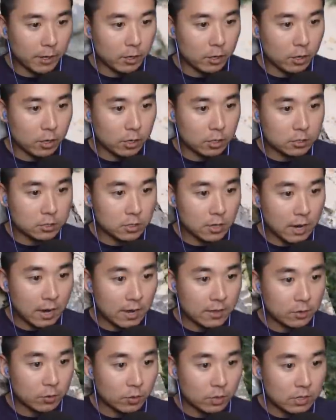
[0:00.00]
my goodness.
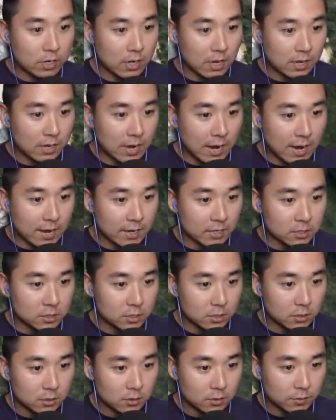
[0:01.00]
I think we did,
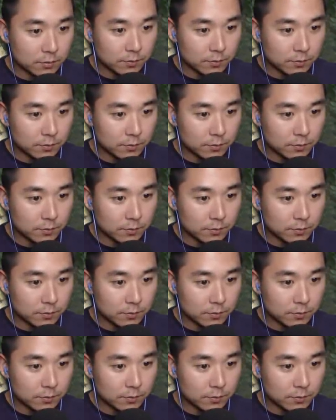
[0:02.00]
guys.